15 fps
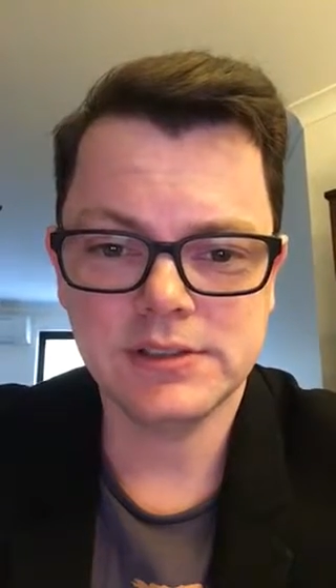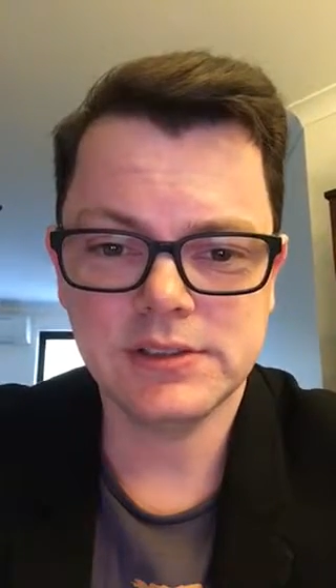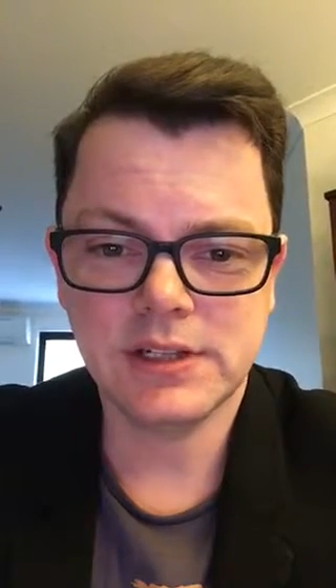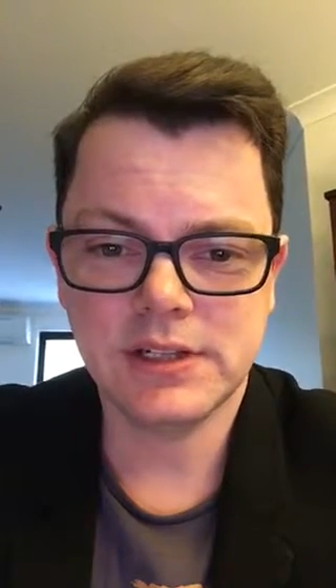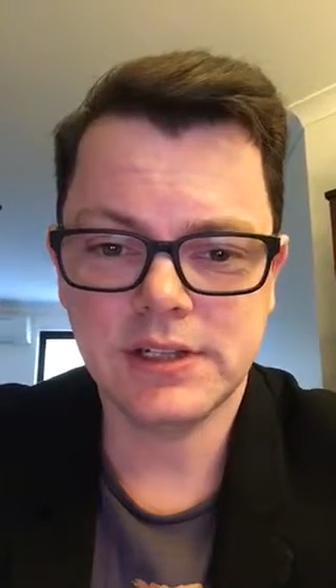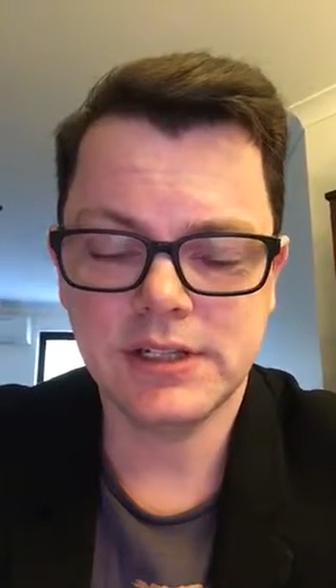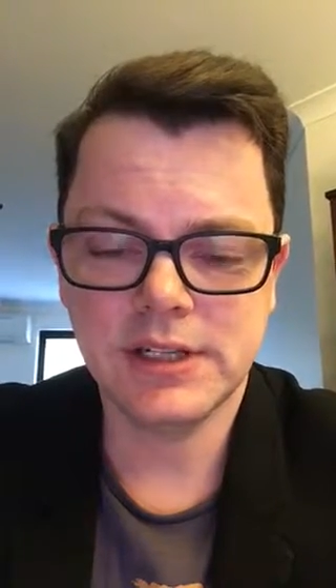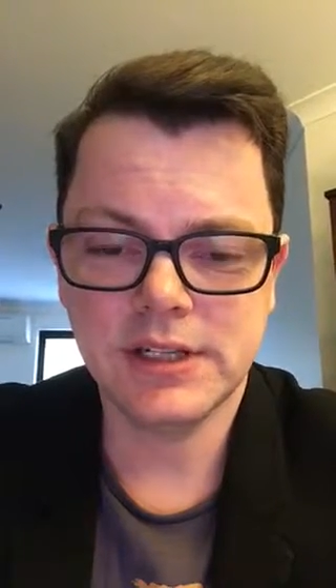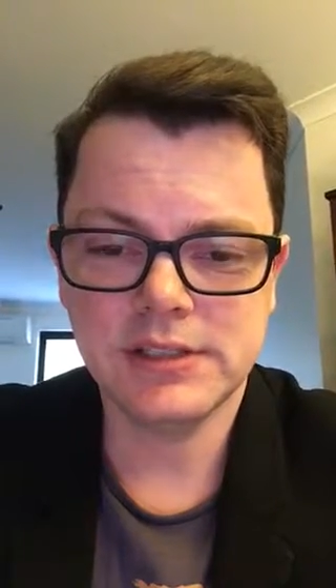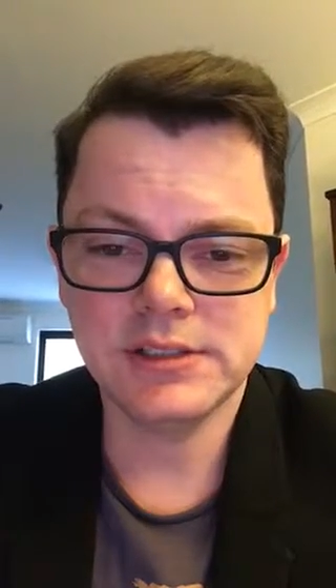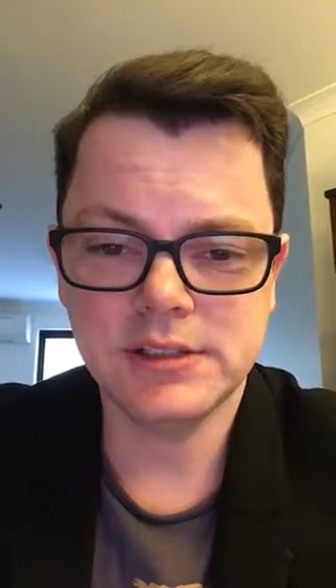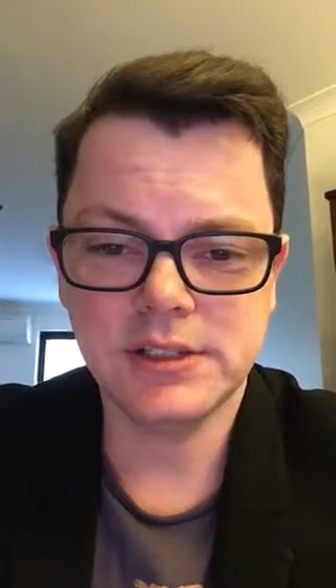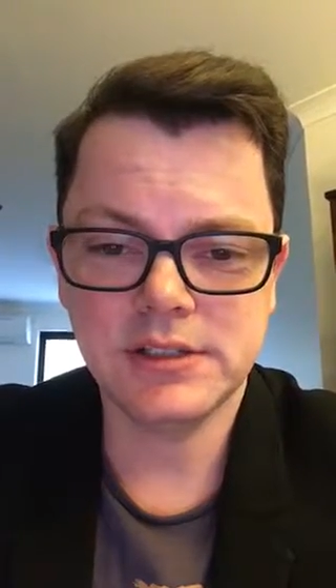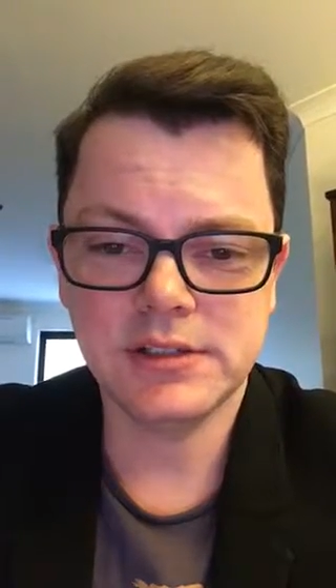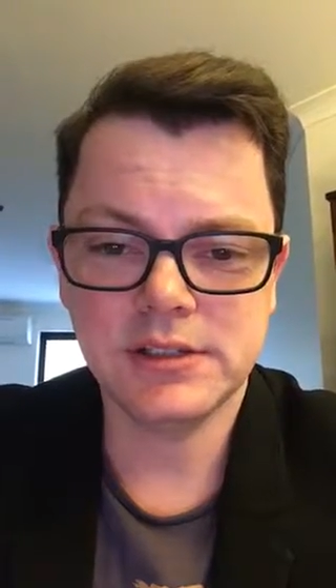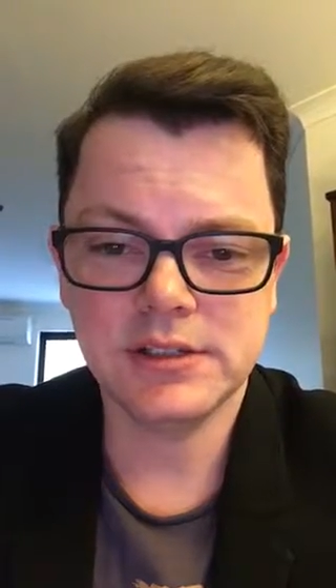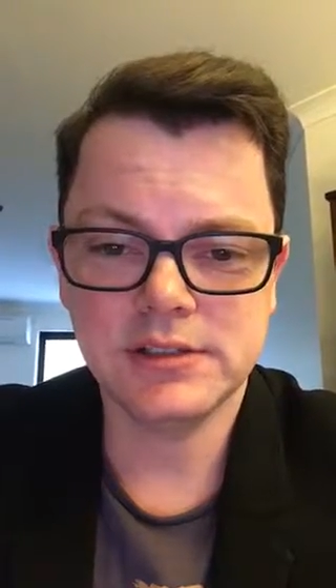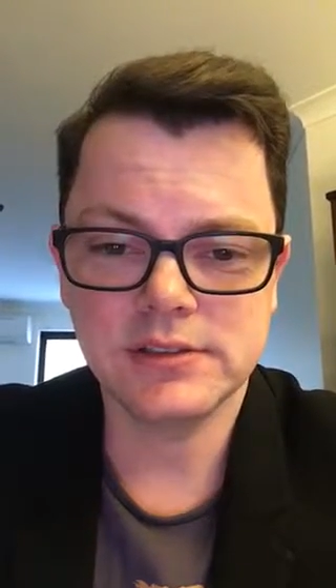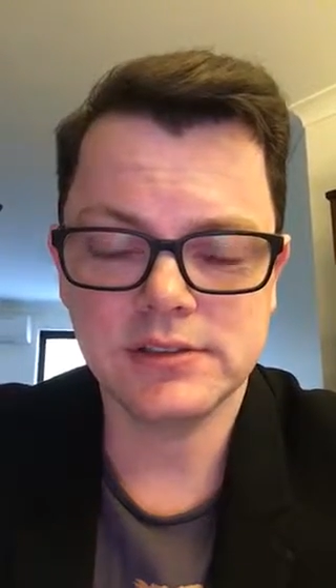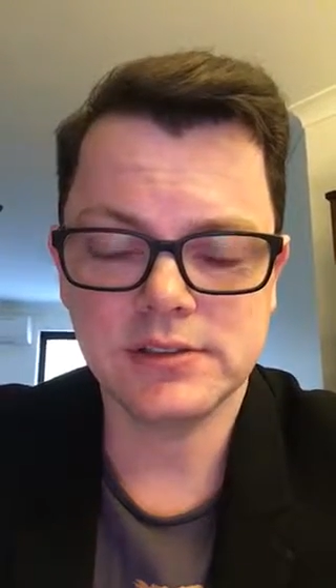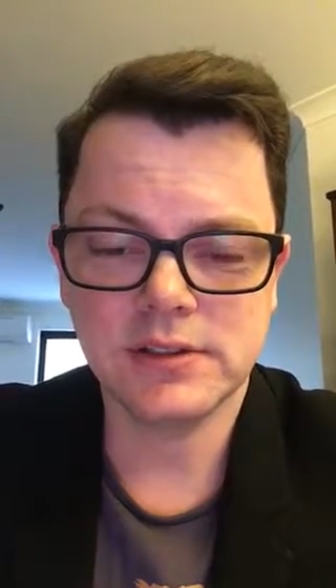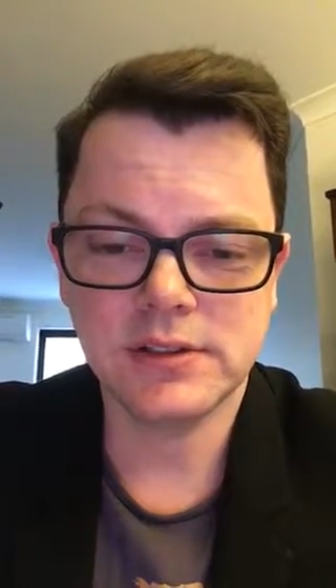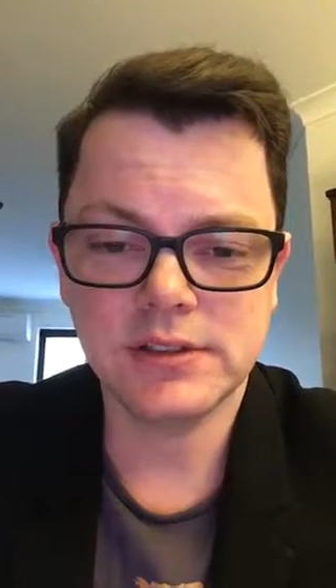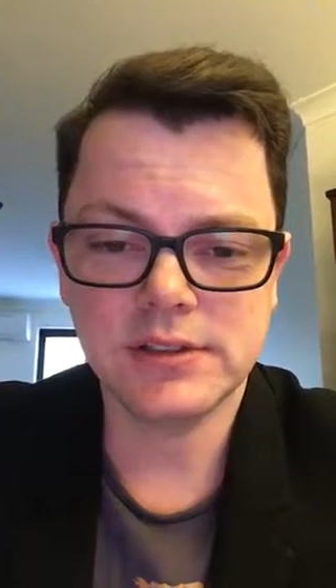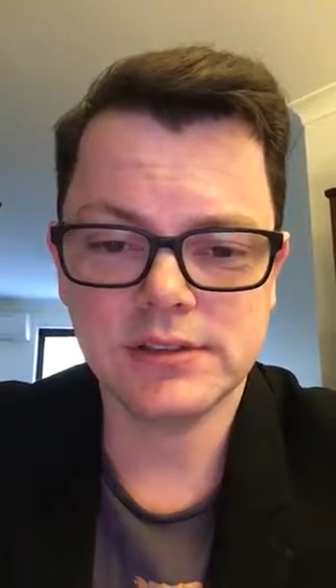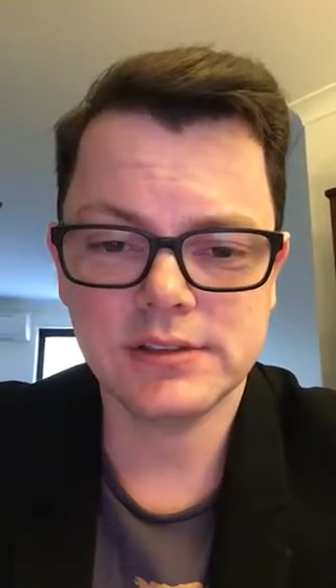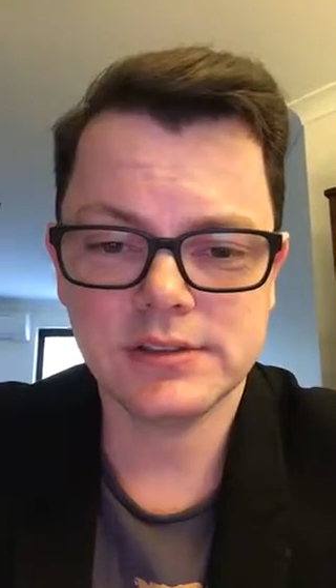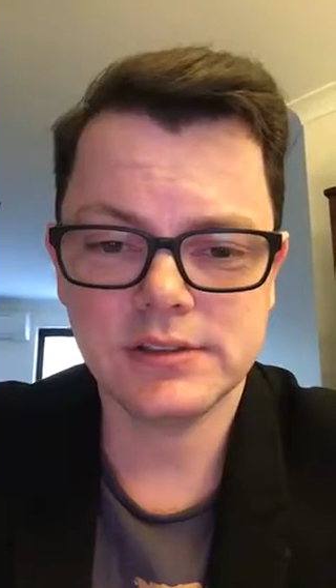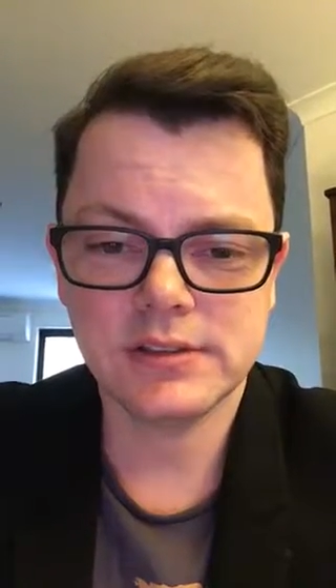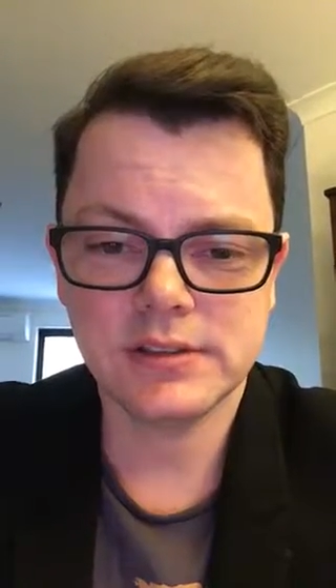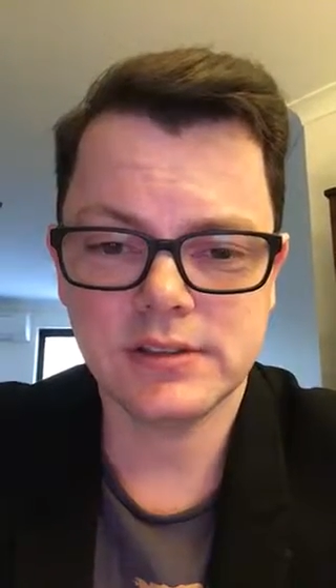started in engineering and science.